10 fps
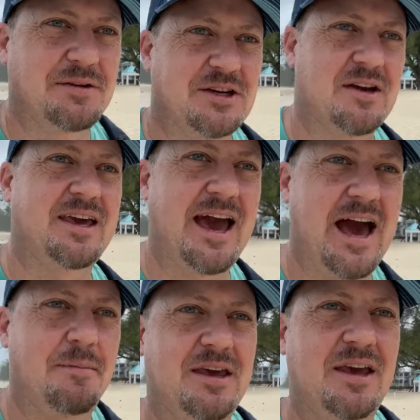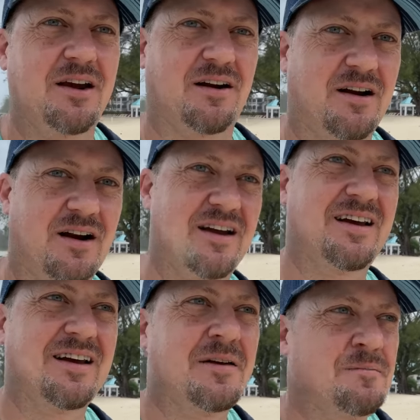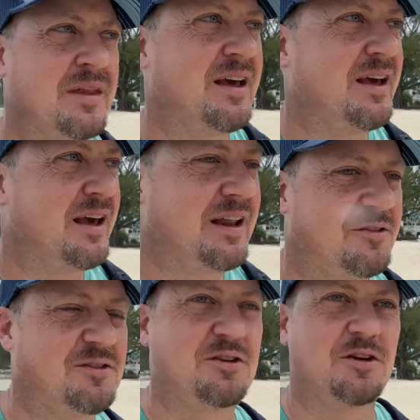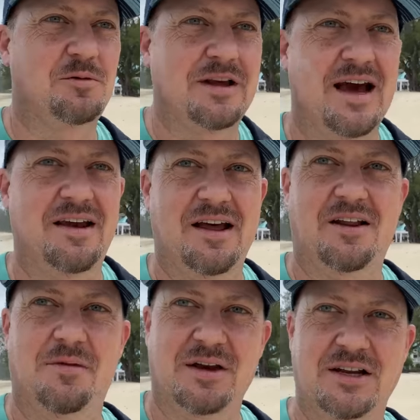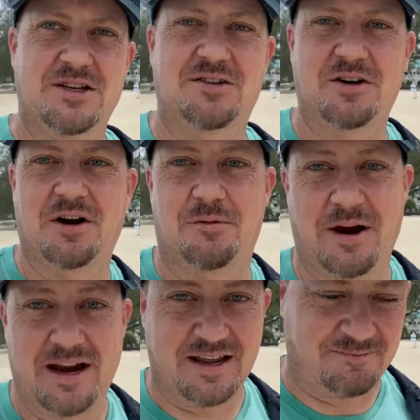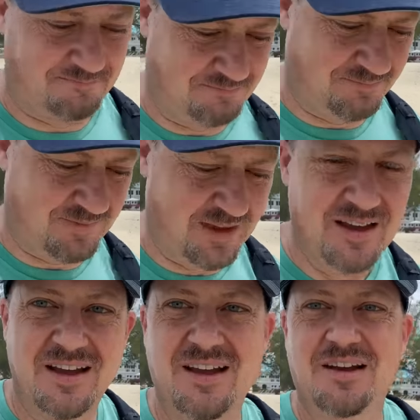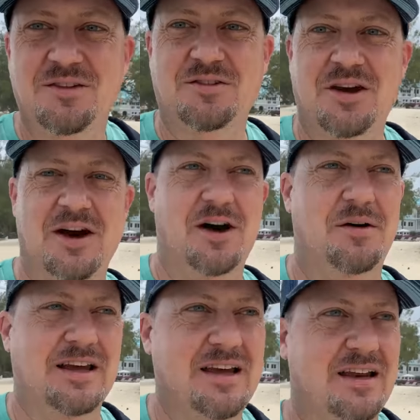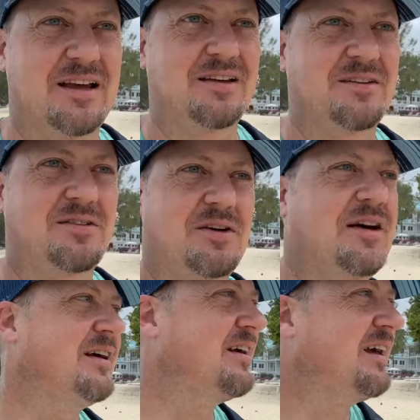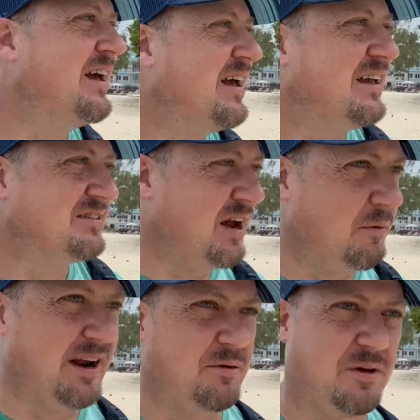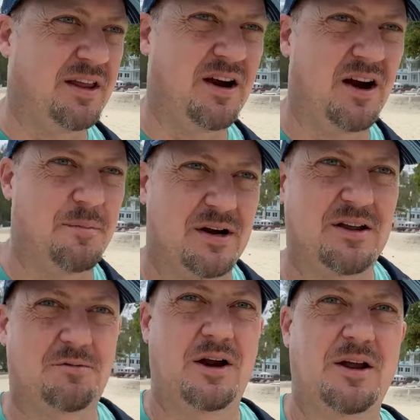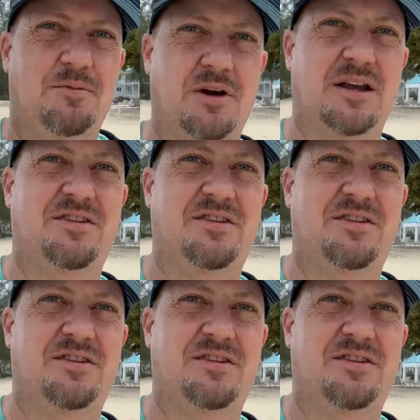took a cab here, and as soon as we got down on the beach, it started raining. So it is, it's not raining really hard, but it is raining pretty